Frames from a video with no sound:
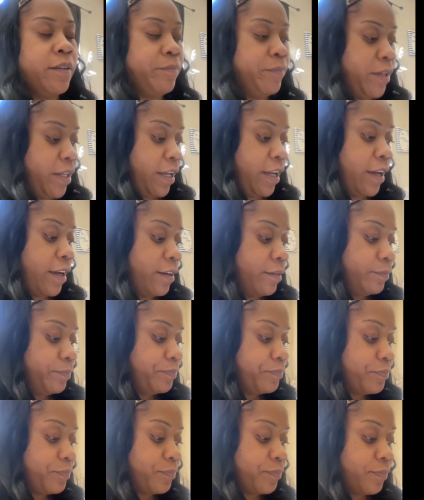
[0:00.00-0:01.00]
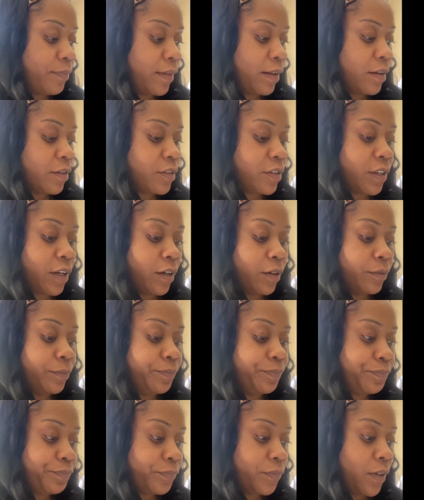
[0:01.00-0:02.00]
yeah, so
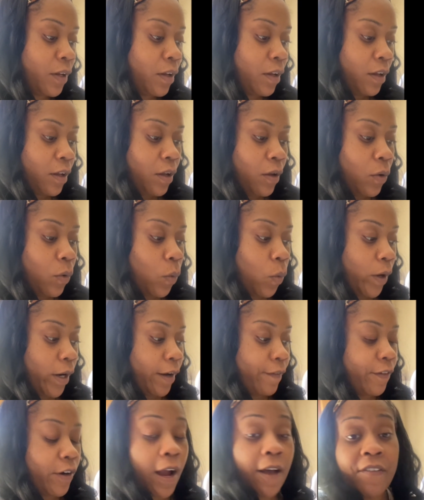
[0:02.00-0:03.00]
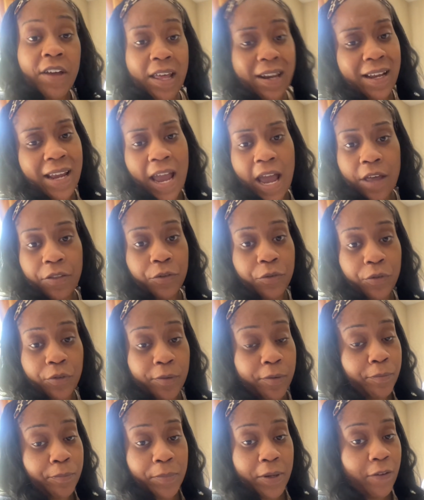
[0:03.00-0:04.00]
whatever. I've had a
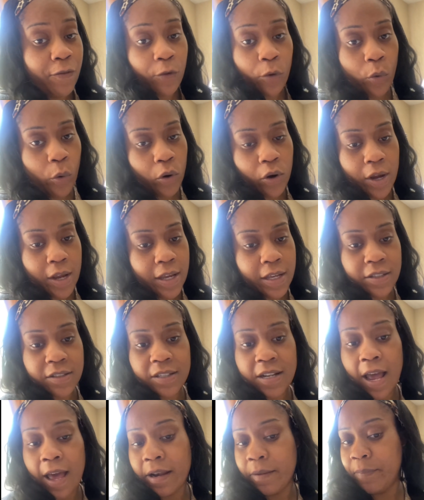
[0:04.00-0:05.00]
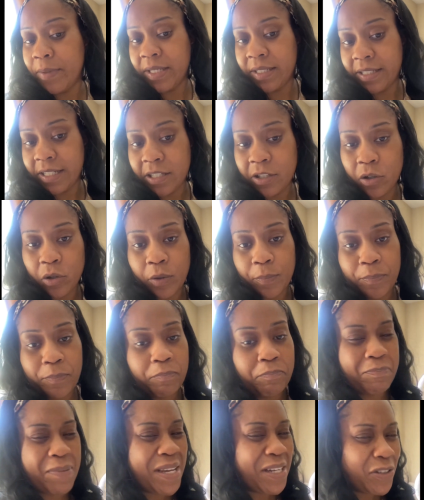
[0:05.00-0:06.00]
catheter before. It's not a big deal. It
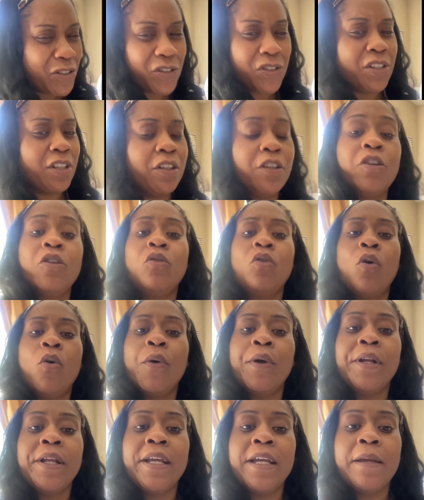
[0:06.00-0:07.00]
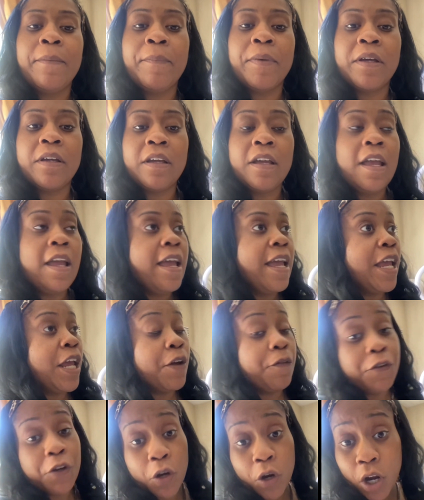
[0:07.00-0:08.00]
pinches a little going in, but
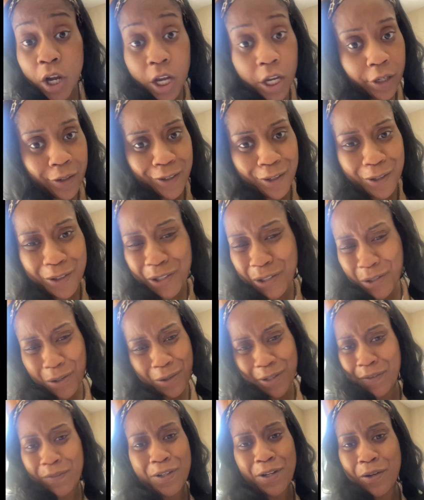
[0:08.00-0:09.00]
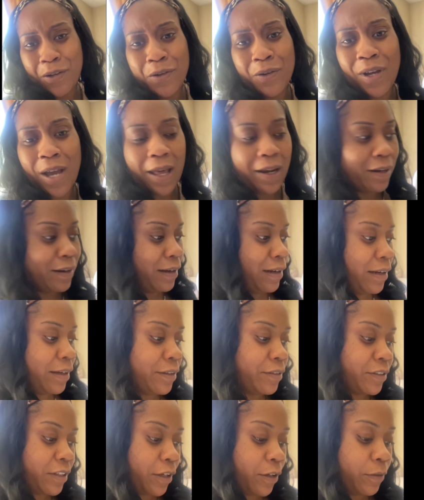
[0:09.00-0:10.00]
if you're under, you don't even know you got it
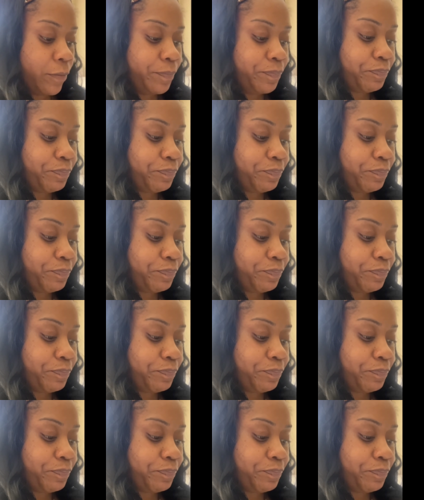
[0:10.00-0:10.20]
in. So